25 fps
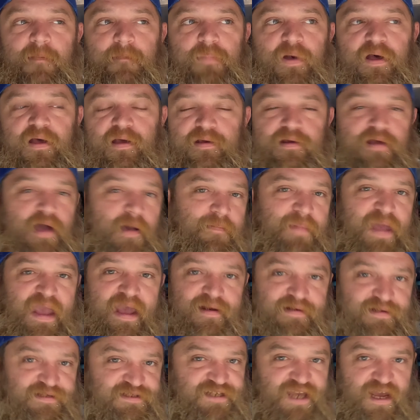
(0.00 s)
But
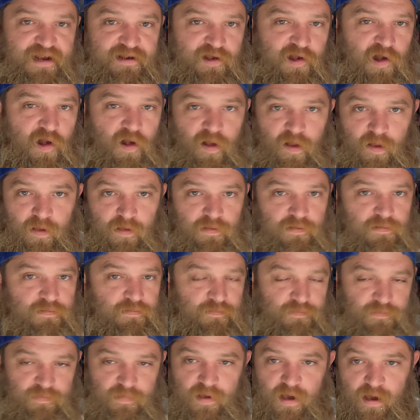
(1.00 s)
Amanda's had a call,
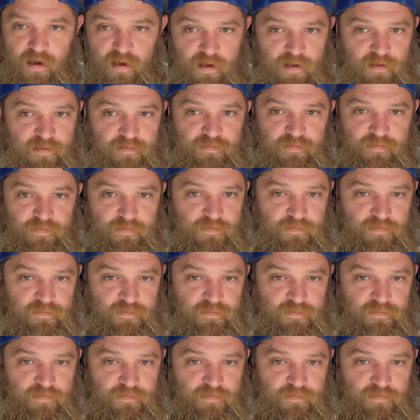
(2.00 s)
uh,